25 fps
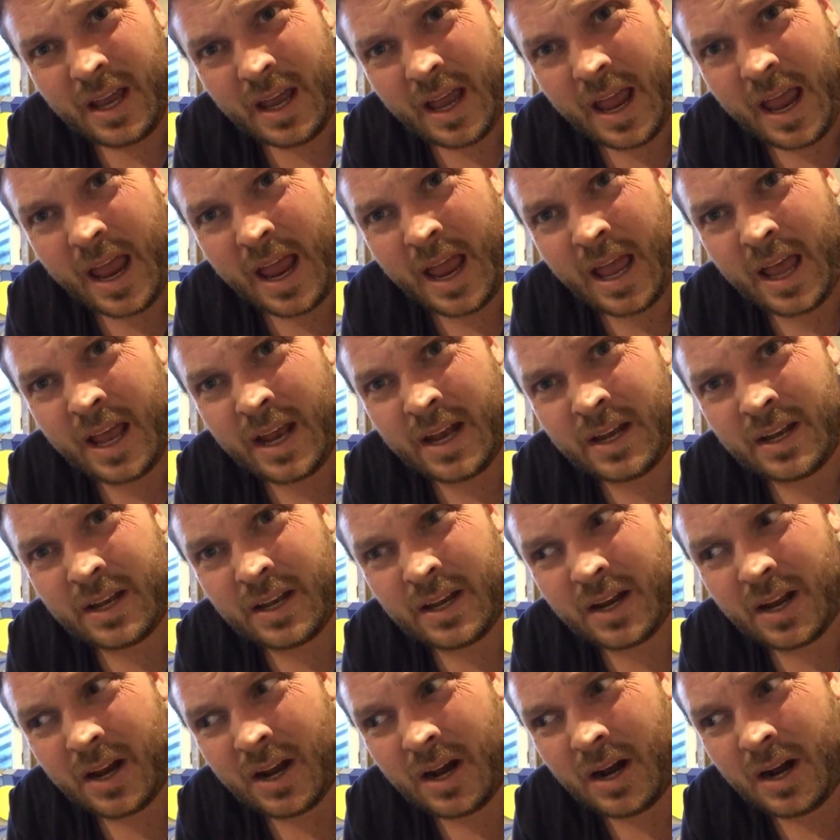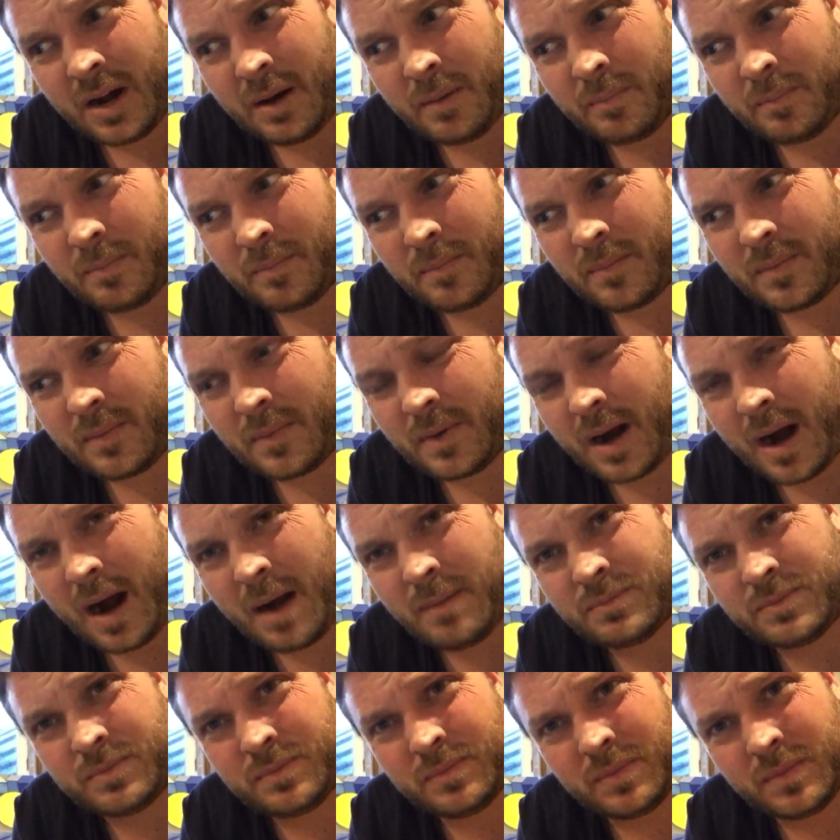and um,
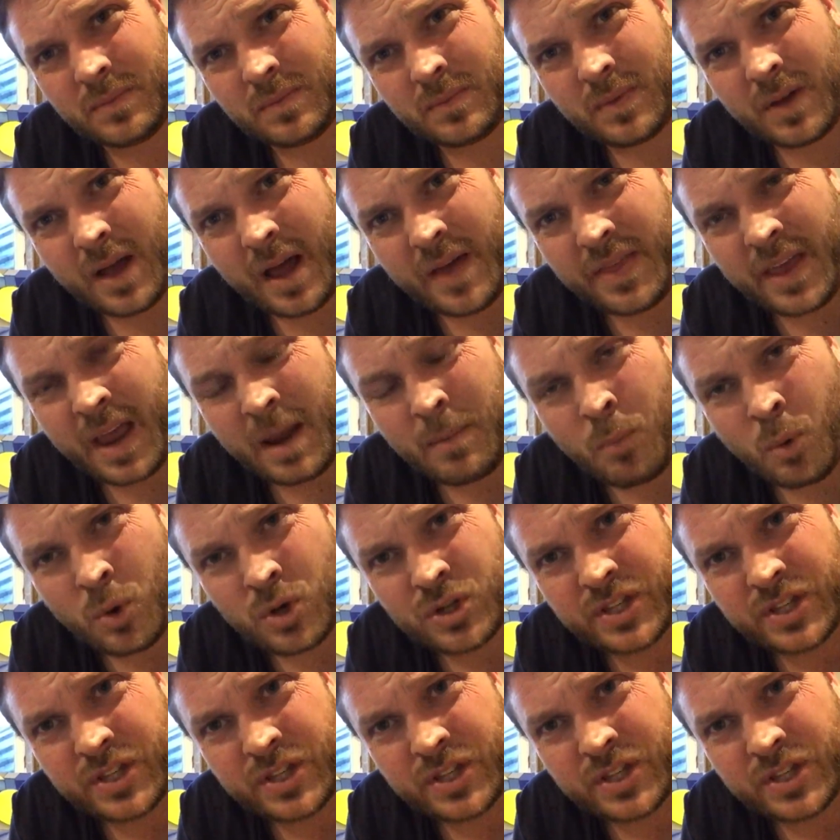I'm I think I'm more